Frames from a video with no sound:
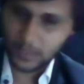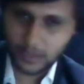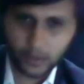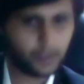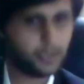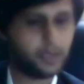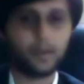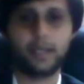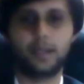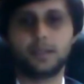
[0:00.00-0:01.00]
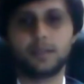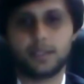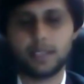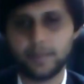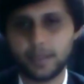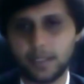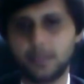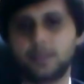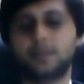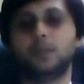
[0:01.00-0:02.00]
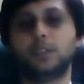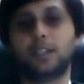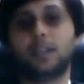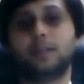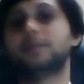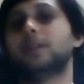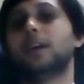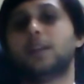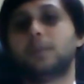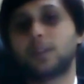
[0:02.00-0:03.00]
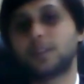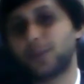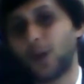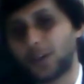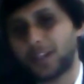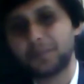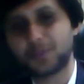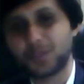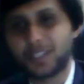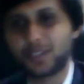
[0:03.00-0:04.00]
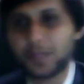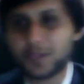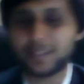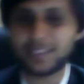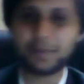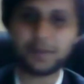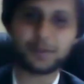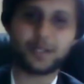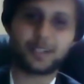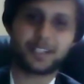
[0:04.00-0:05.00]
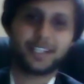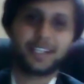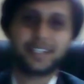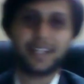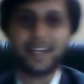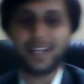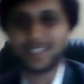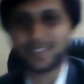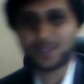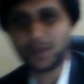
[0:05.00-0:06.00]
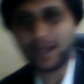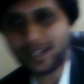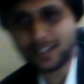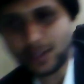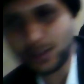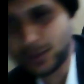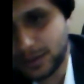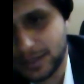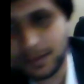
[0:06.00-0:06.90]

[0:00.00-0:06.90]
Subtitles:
Not required. 7 hours, more than enough. And because of lockdown, I'm sure you must be sleeping for 10 hours, 12 hours also.